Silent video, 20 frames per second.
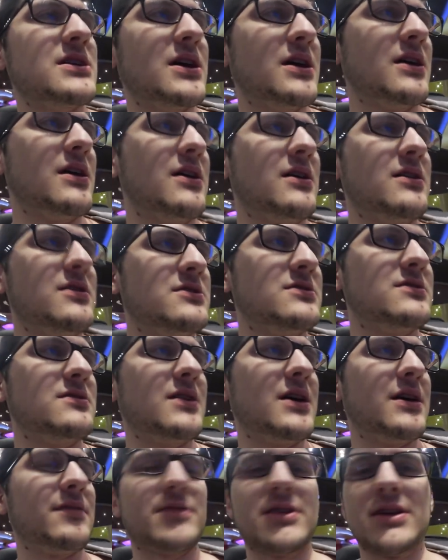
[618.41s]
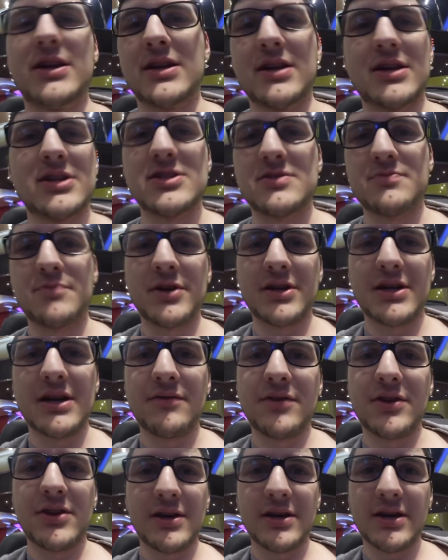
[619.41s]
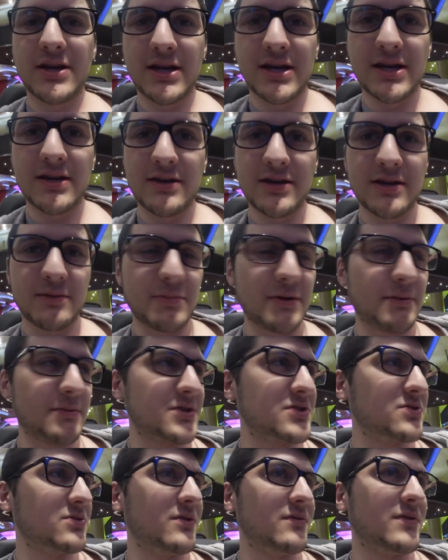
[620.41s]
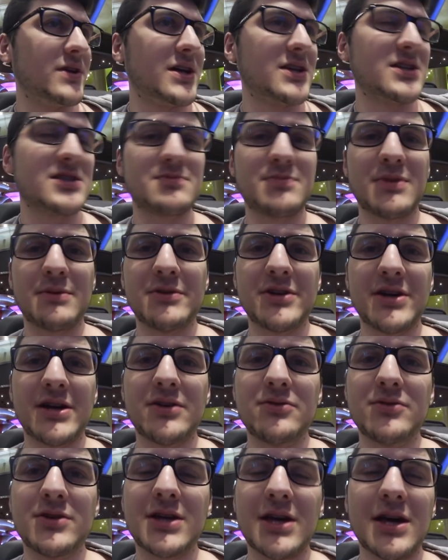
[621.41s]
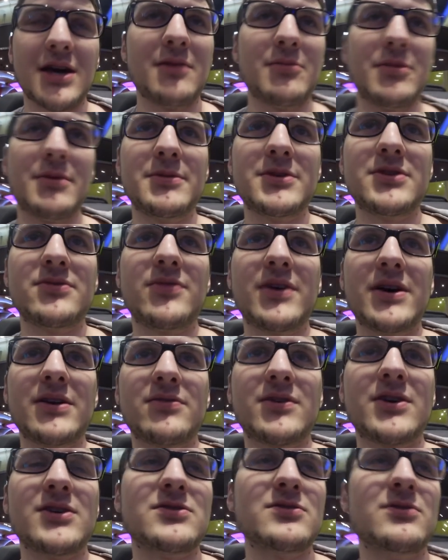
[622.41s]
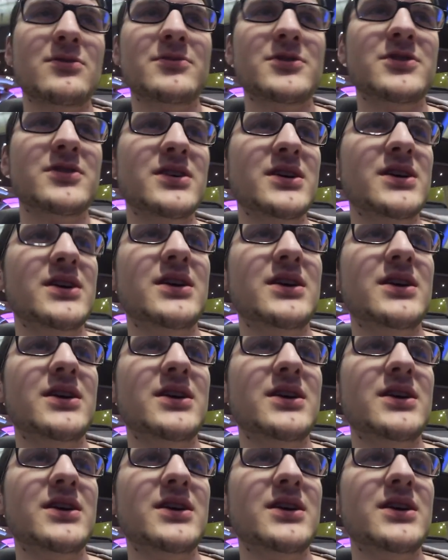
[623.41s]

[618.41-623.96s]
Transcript: and after that I just bricked everything again, like bubbled two events, bubbled one hundred K, bubbled a five K turbo,